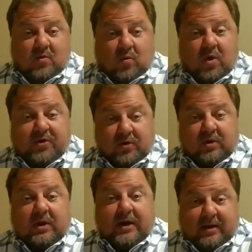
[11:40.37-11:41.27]
work your
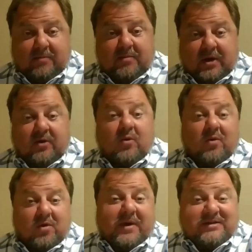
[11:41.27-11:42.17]
claim in an
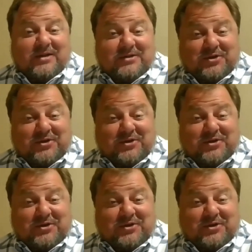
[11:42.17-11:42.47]
order that makes sense